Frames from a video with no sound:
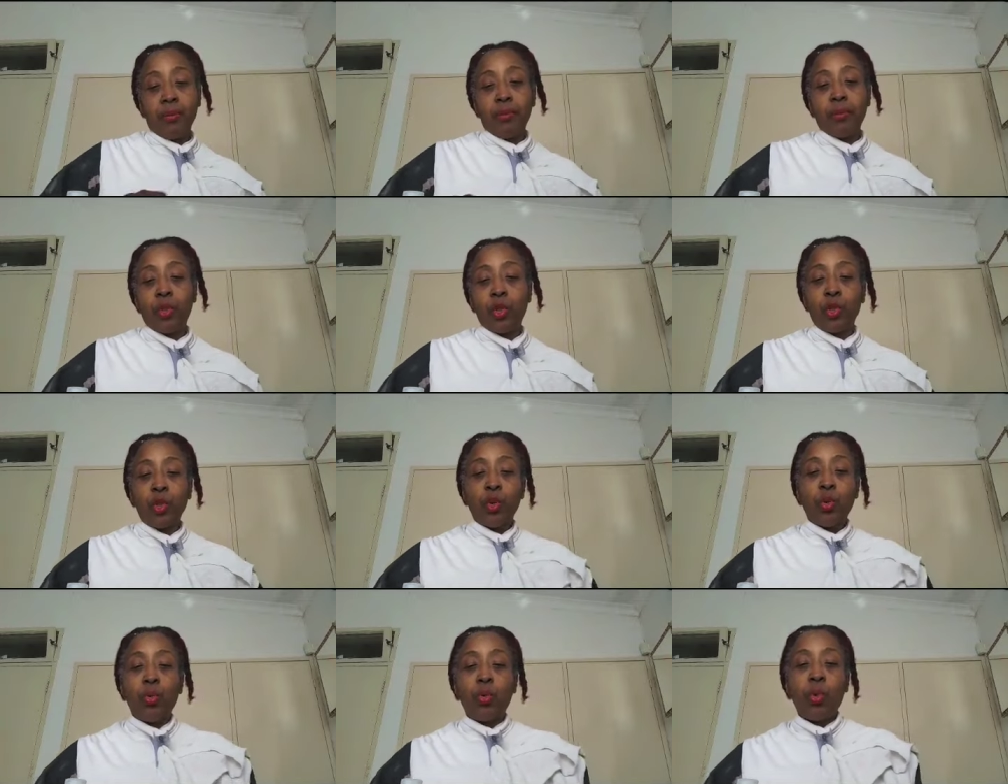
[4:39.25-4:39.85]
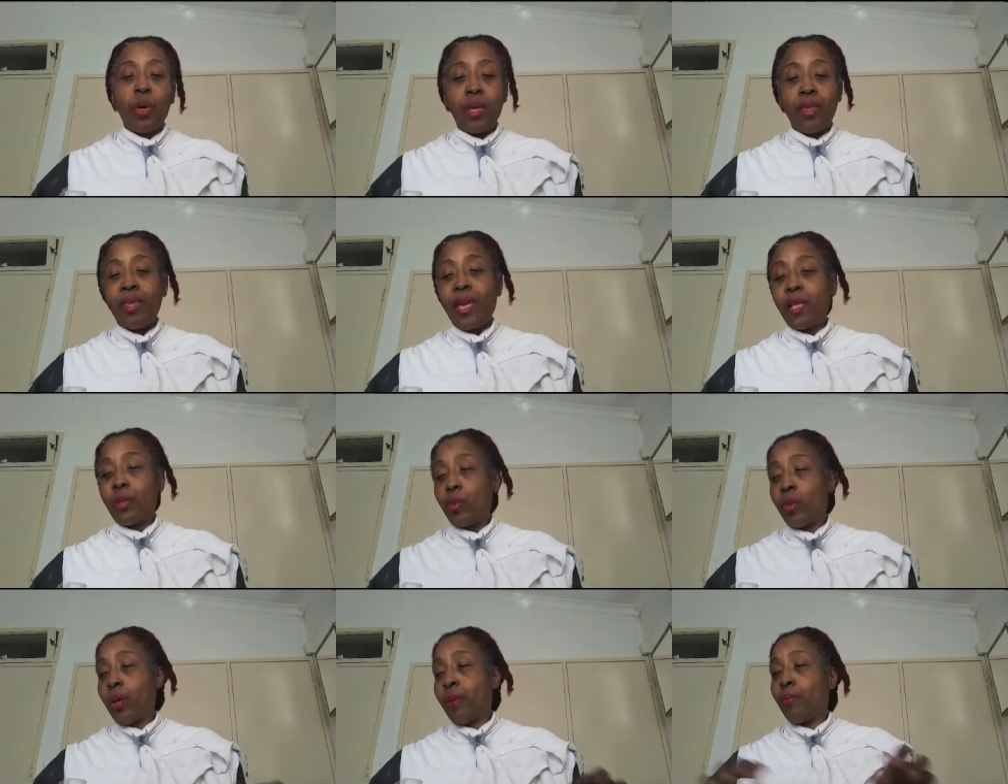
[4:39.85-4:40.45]
So, and
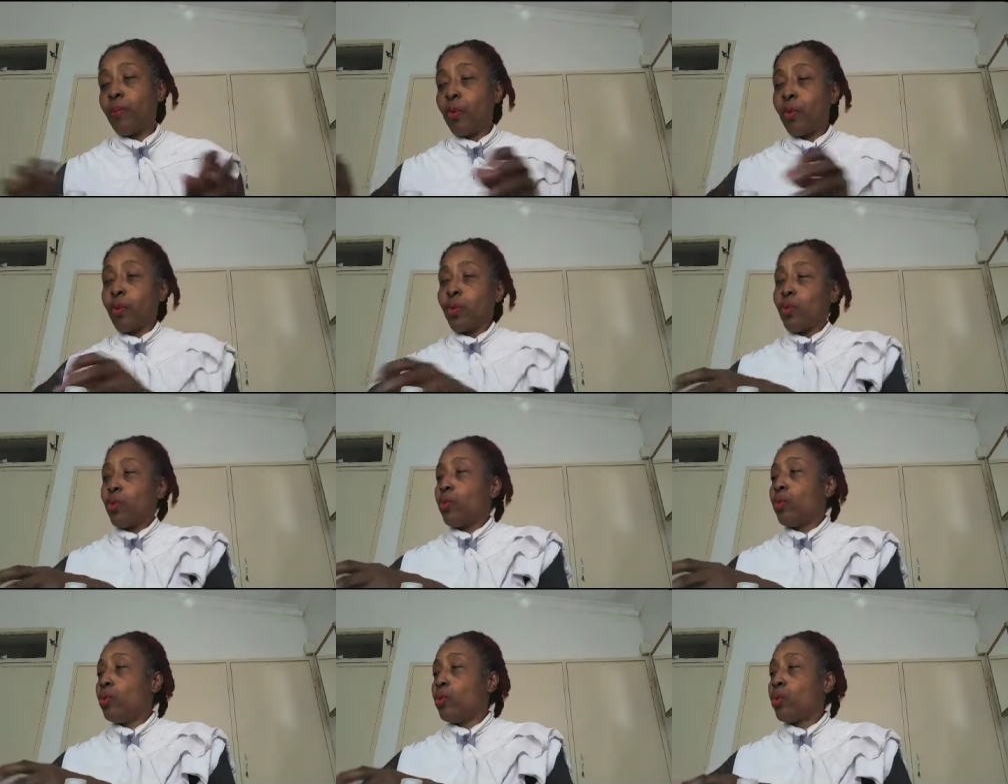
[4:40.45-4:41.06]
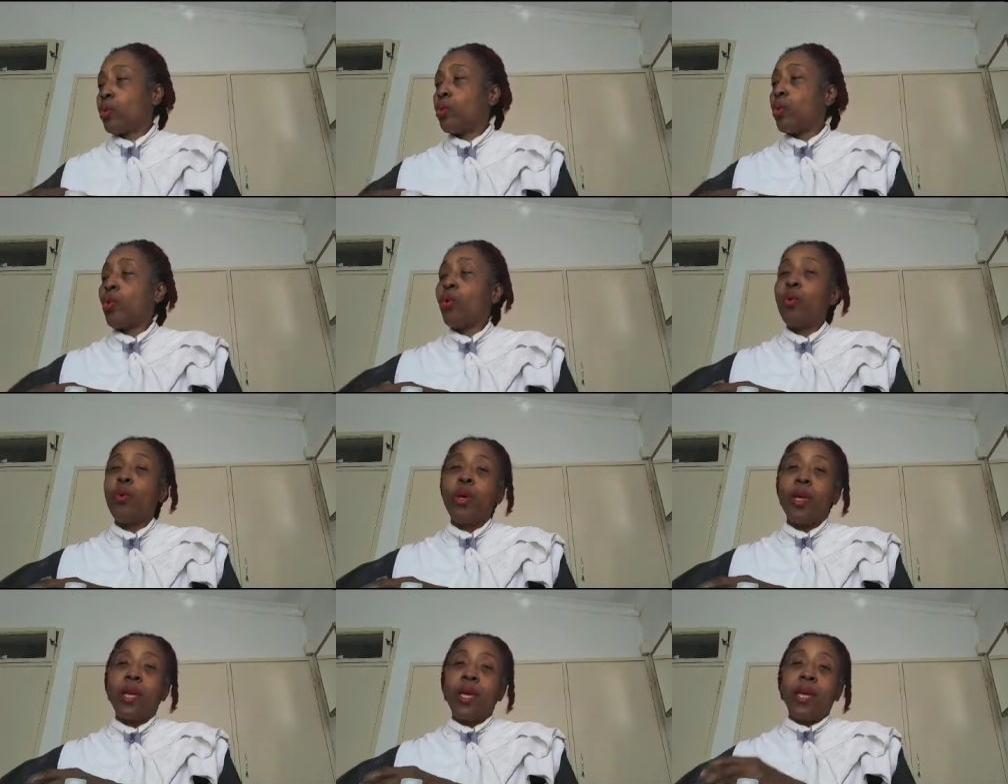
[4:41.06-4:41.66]
that's what I'm going to do.
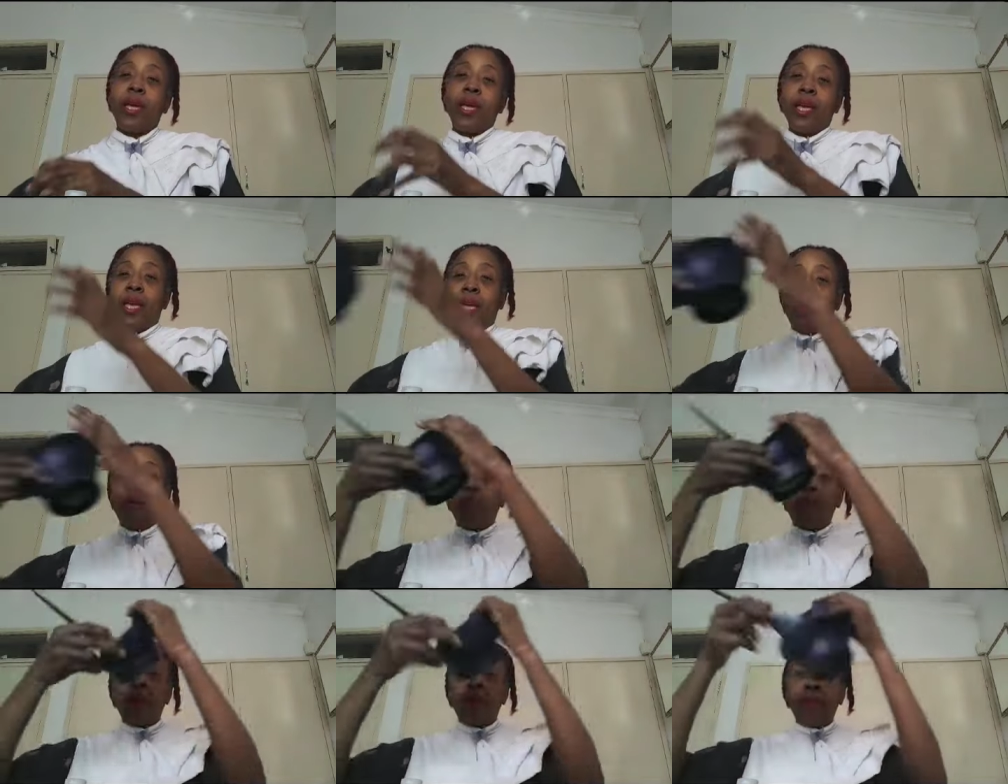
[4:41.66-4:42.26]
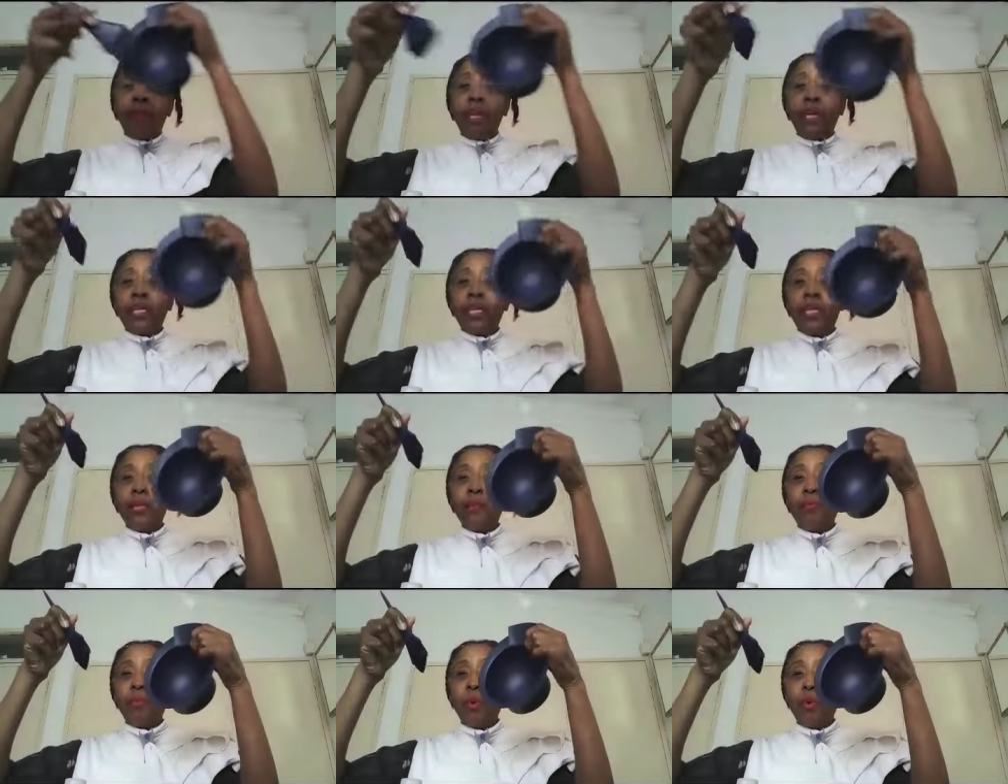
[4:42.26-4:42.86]
So in my
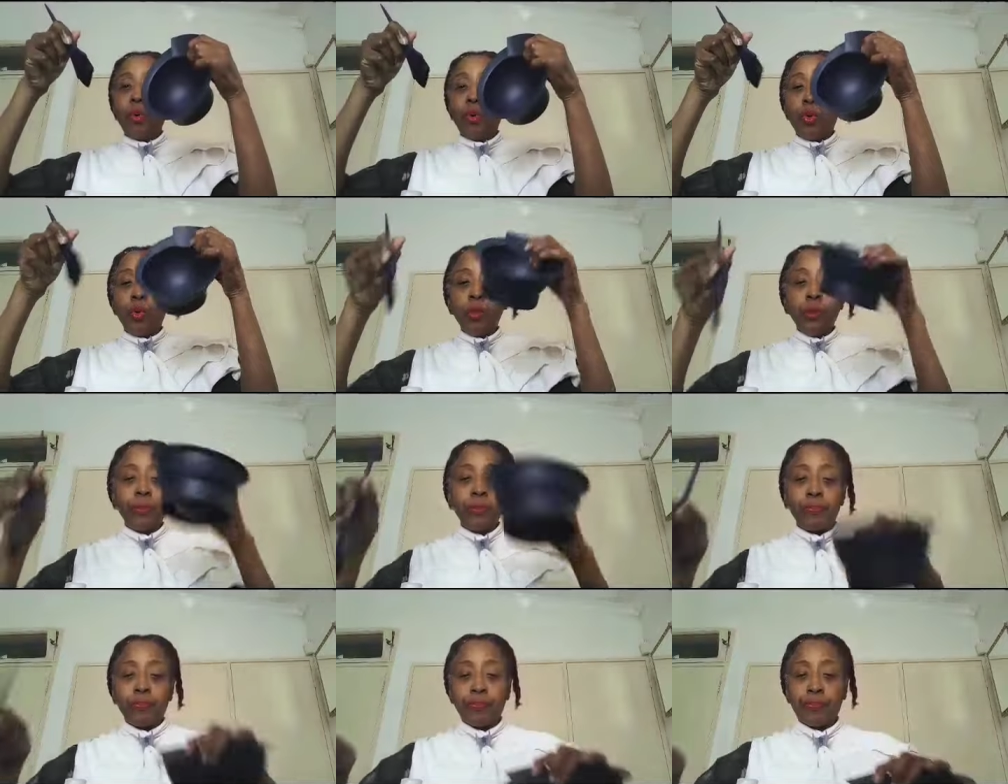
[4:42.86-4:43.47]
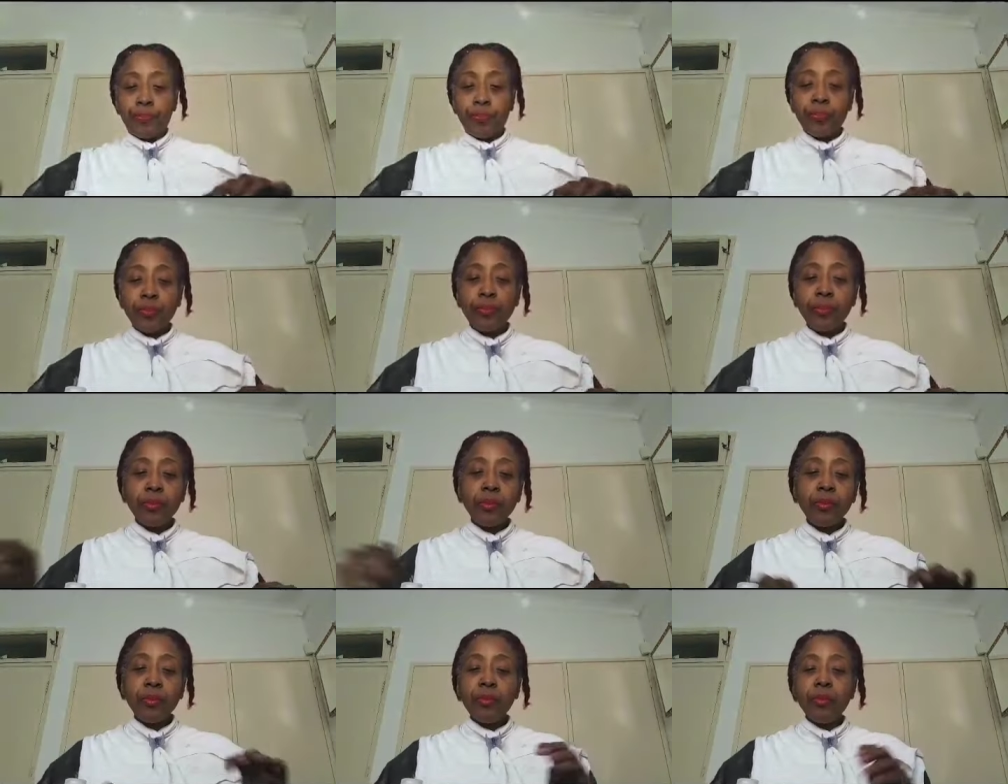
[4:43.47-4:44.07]
mixing bowl,
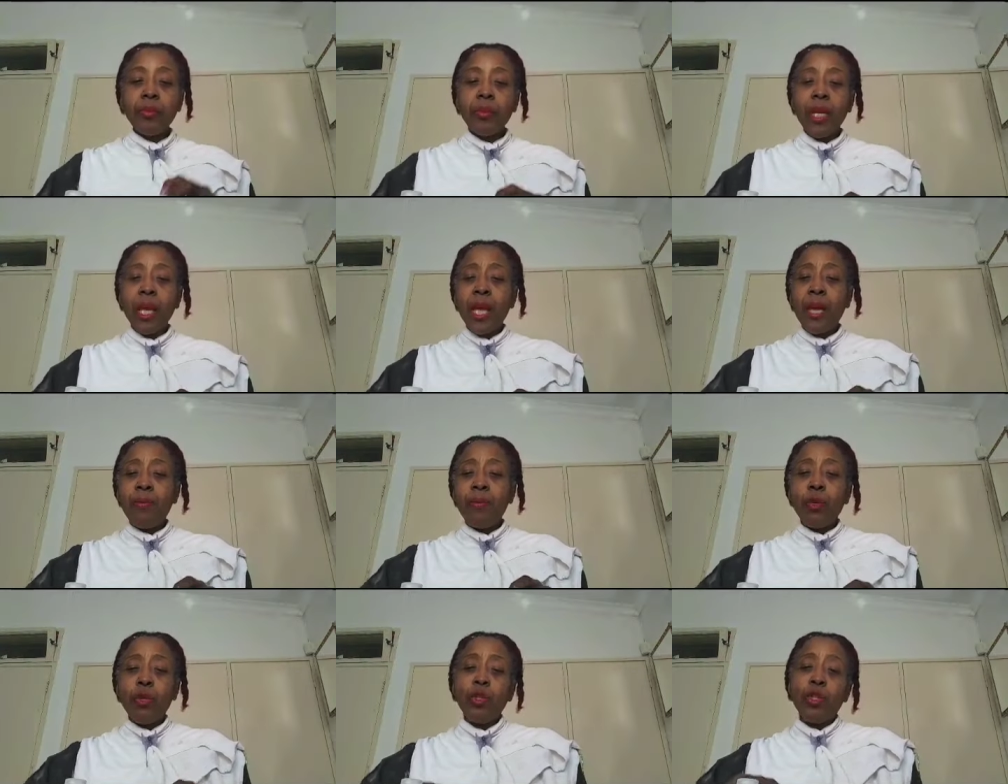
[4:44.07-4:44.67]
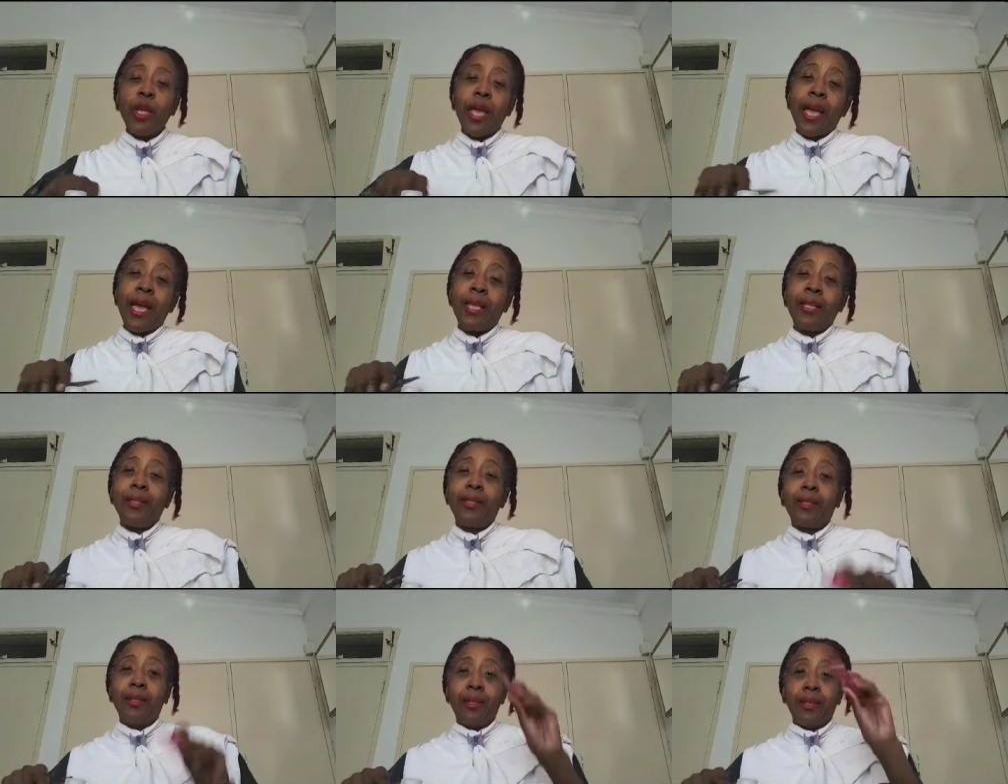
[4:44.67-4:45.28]
I'm going to
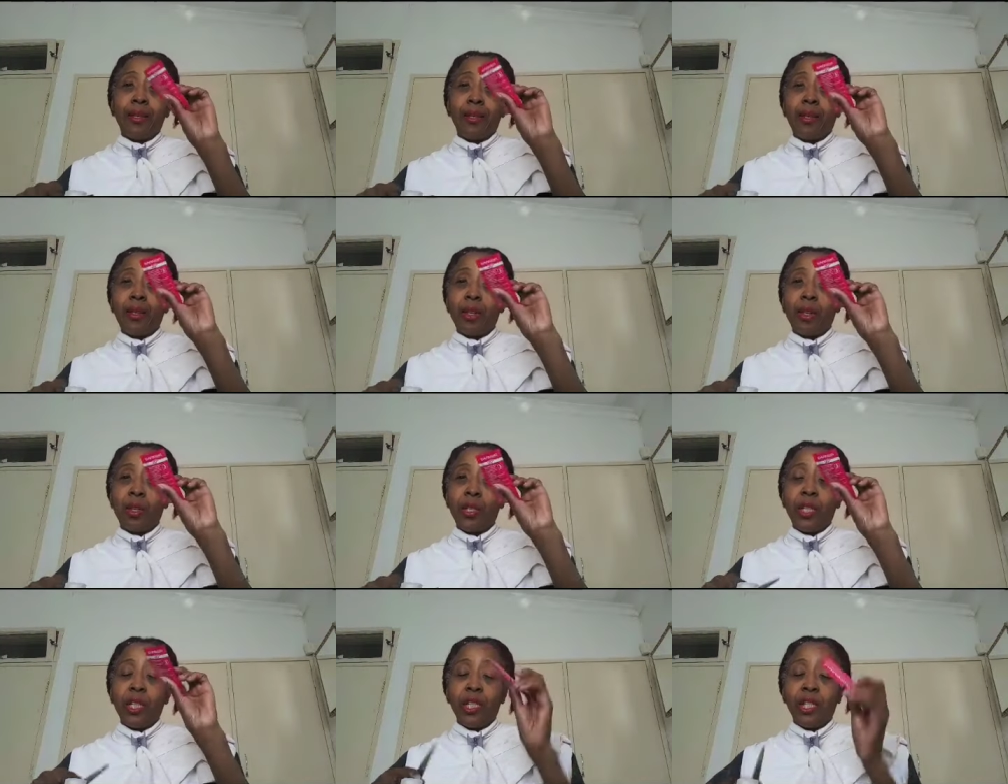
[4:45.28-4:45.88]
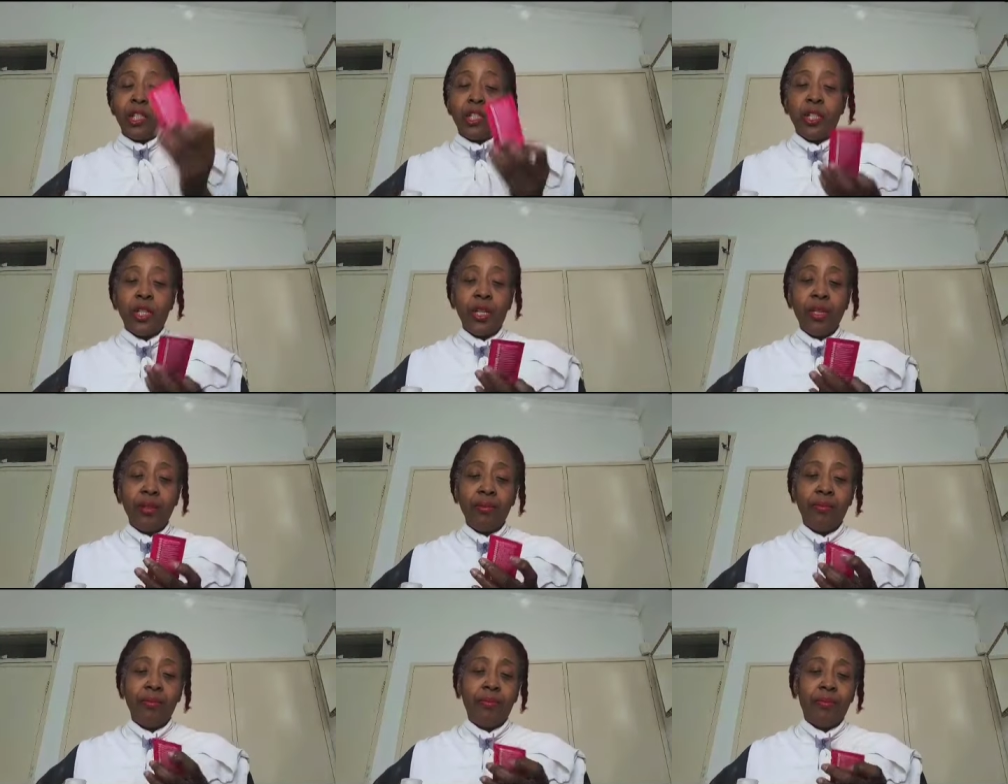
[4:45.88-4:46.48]
add the
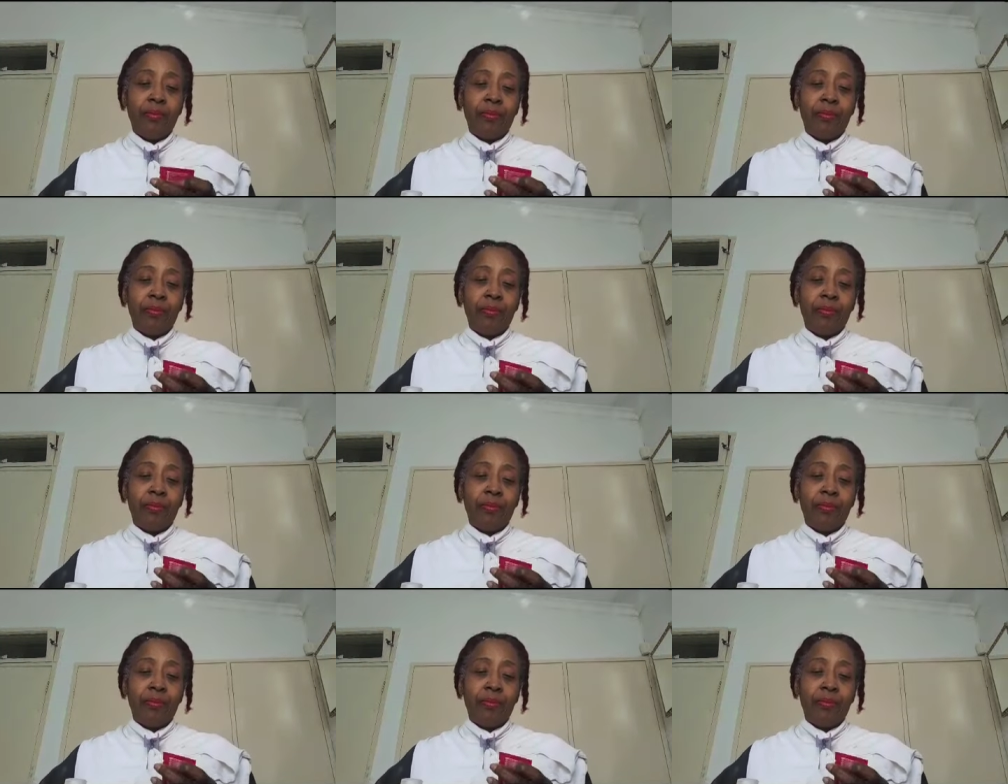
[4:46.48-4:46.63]
conditioner.